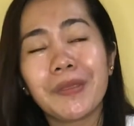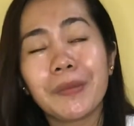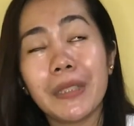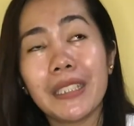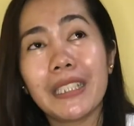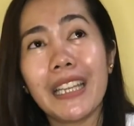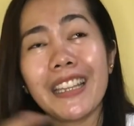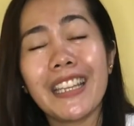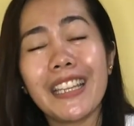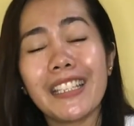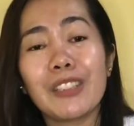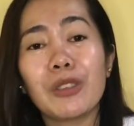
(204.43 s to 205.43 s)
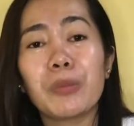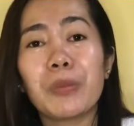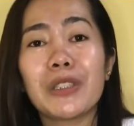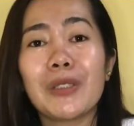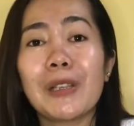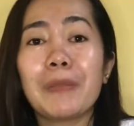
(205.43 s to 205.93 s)
But I think it's too
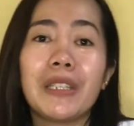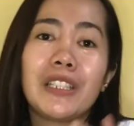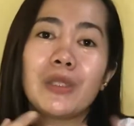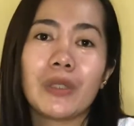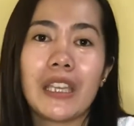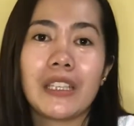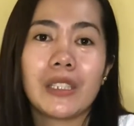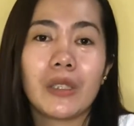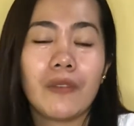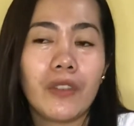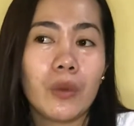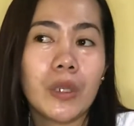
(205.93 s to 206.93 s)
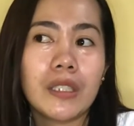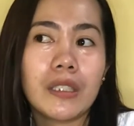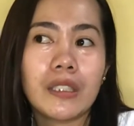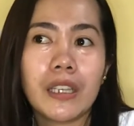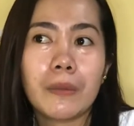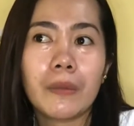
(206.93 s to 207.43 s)
personal, but it's okay. So if you want
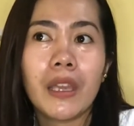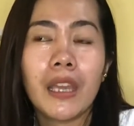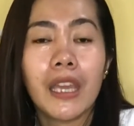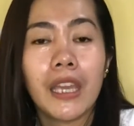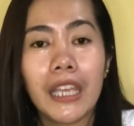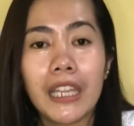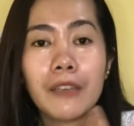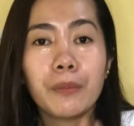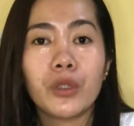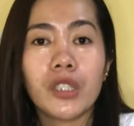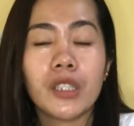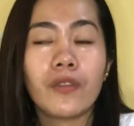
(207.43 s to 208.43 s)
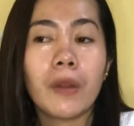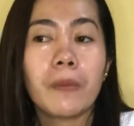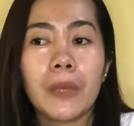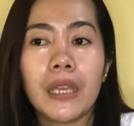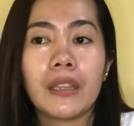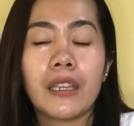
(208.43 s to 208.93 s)
some inputs from
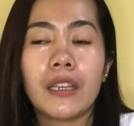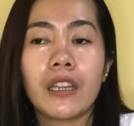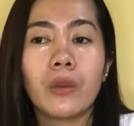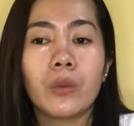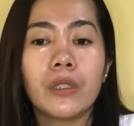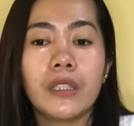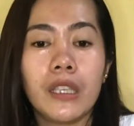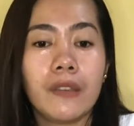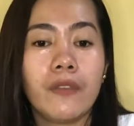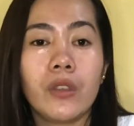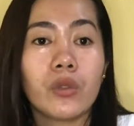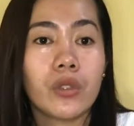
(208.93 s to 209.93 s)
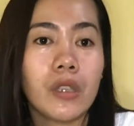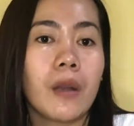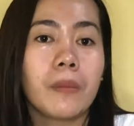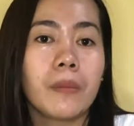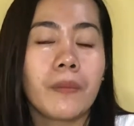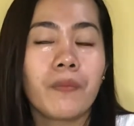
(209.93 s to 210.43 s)
me, then I will give you
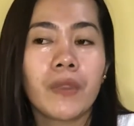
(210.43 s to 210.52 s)
some.